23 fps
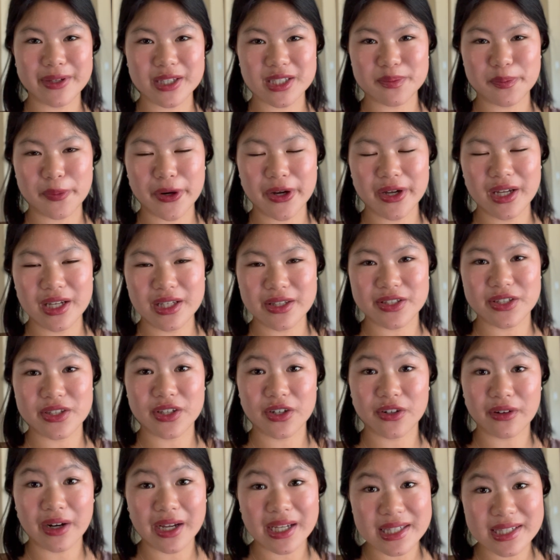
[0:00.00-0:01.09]
to put into the
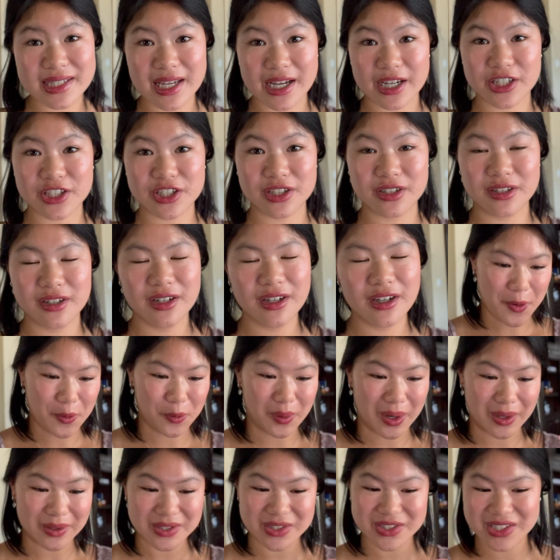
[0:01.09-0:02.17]
grades section.
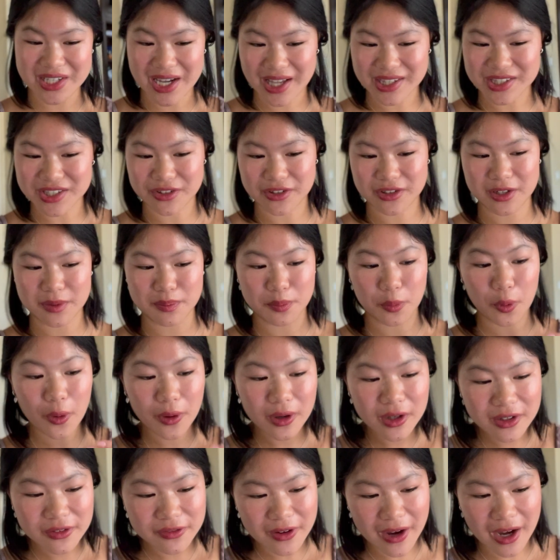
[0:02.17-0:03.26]
While stats are an
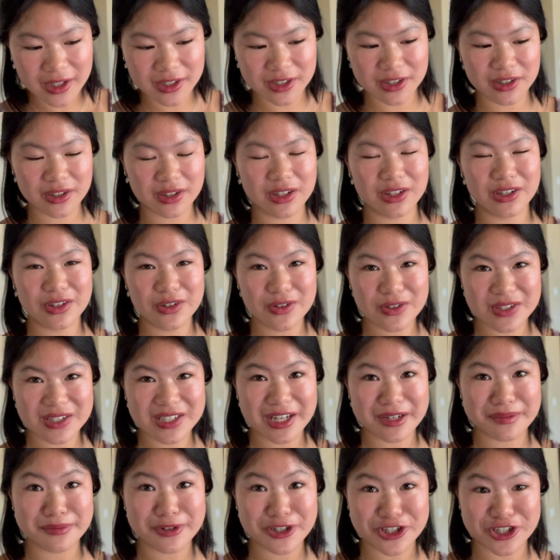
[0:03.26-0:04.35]
important factor in the UC
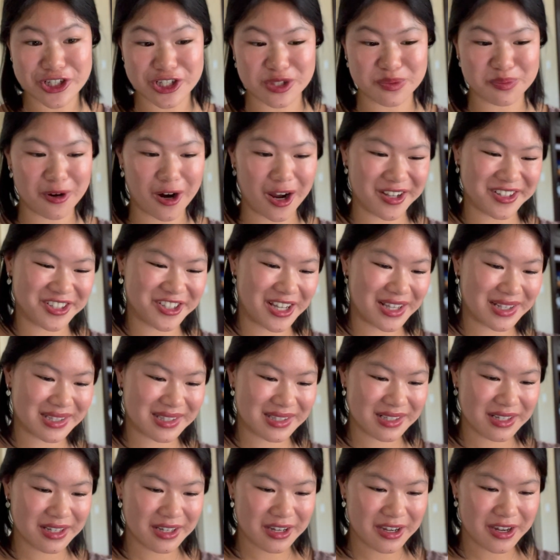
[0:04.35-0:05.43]
admissions process,